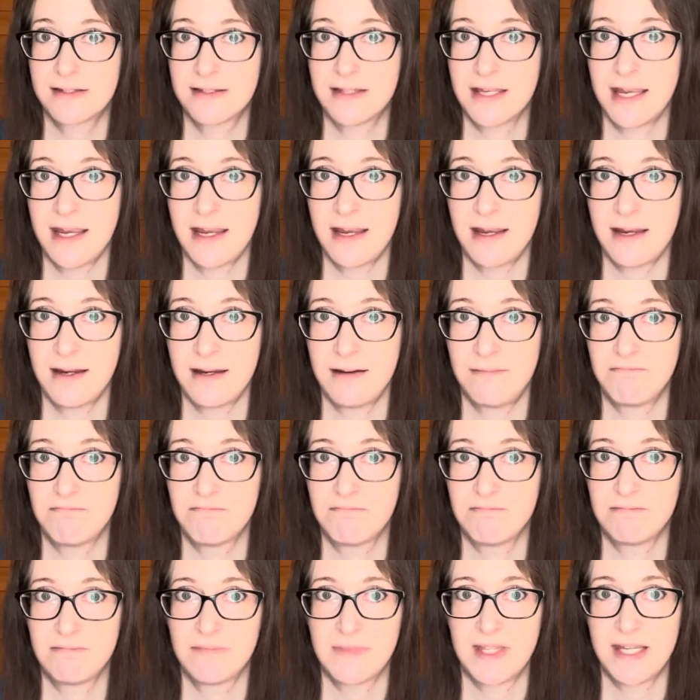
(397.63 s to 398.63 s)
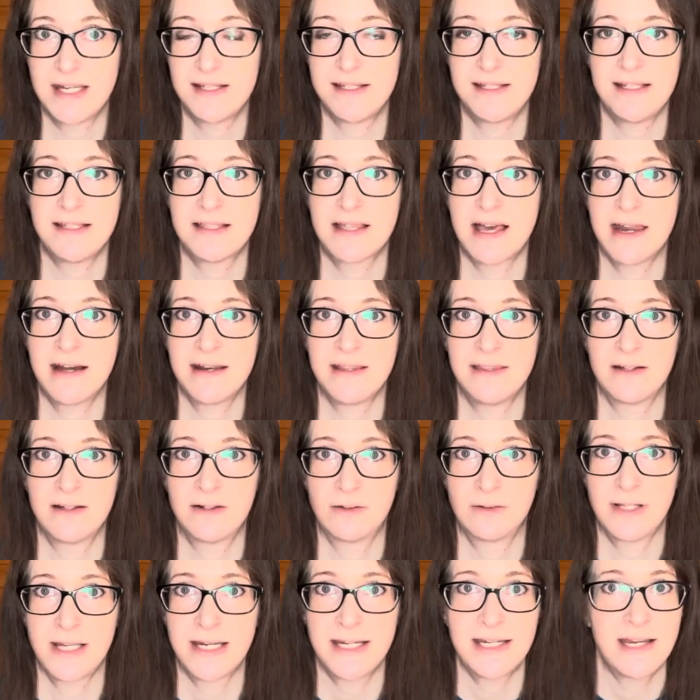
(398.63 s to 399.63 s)
They see that and they're
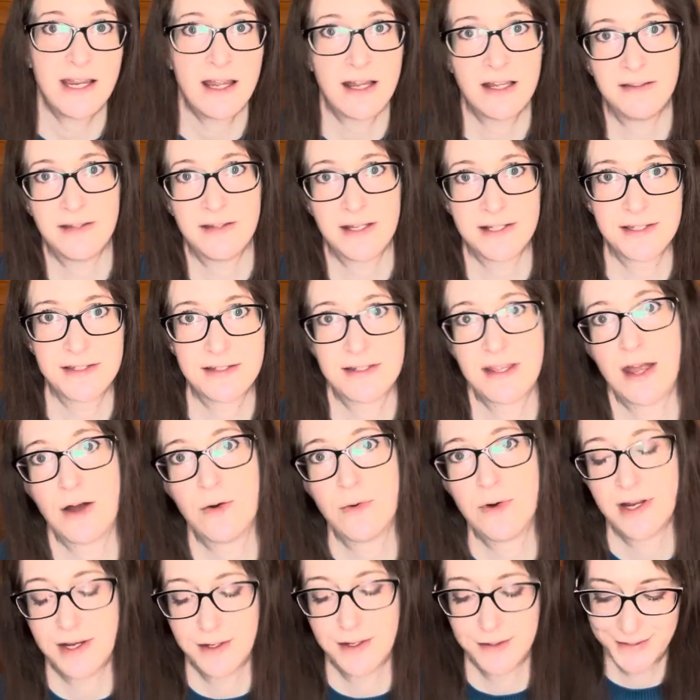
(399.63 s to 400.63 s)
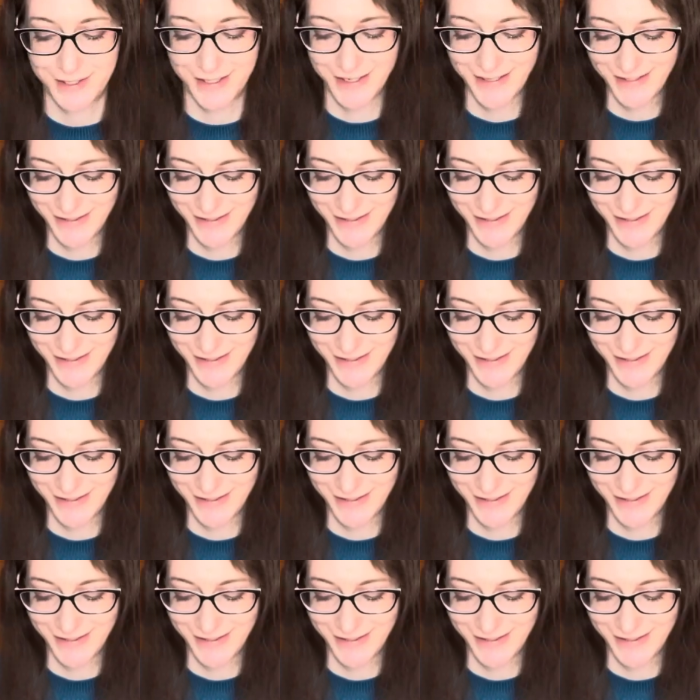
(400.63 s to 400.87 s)
like, yeah, that's how it is.